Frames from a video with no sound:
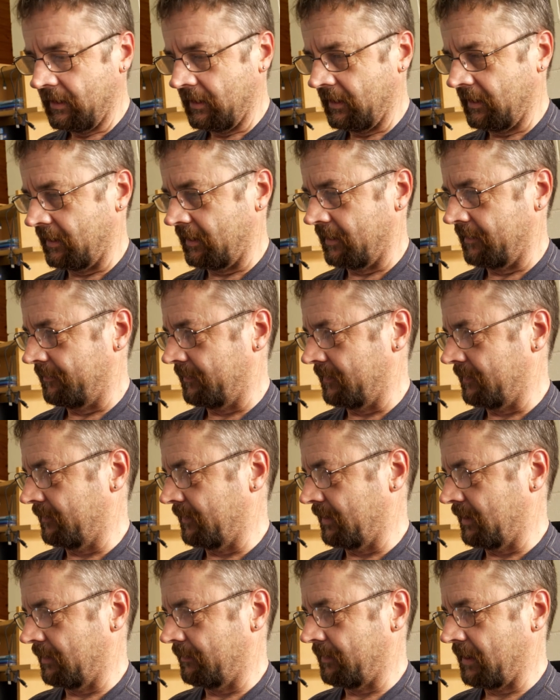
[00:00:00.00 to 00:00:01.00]

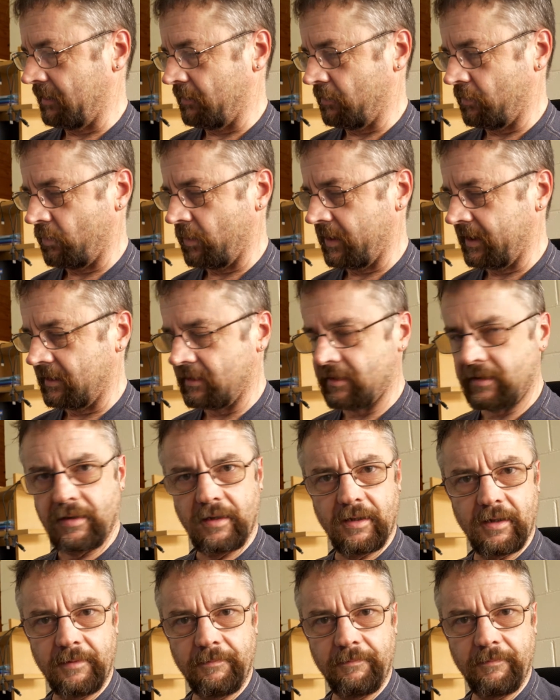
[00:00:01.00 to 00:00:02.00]
in about a week's
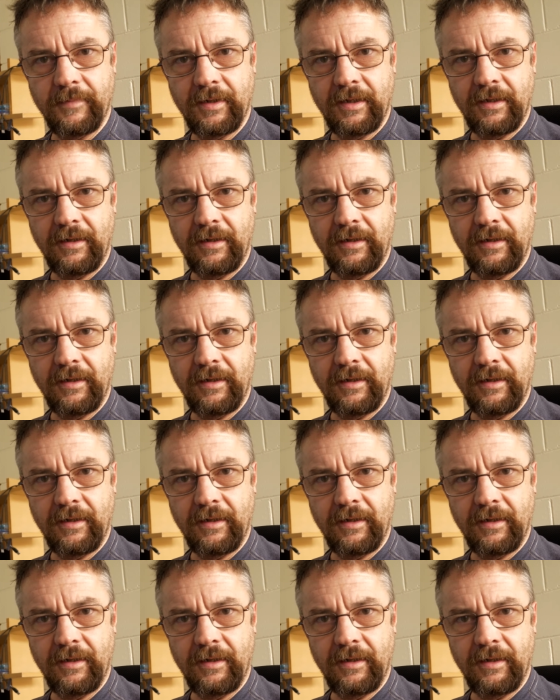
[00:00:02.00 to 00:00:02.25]
time.